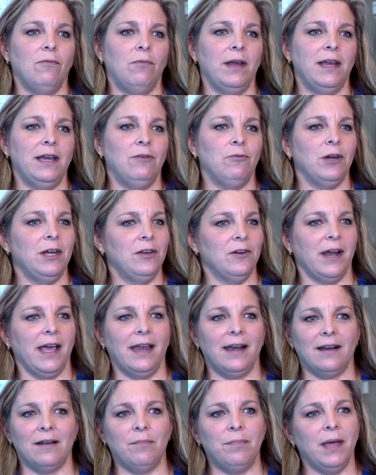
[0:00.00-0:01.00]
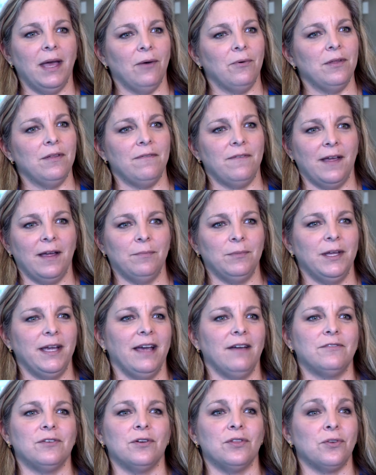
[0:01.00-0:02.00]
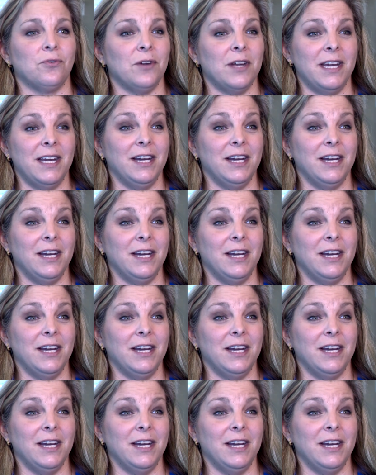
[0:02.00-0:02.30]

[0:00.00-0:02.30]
We reunited a pet with a family after three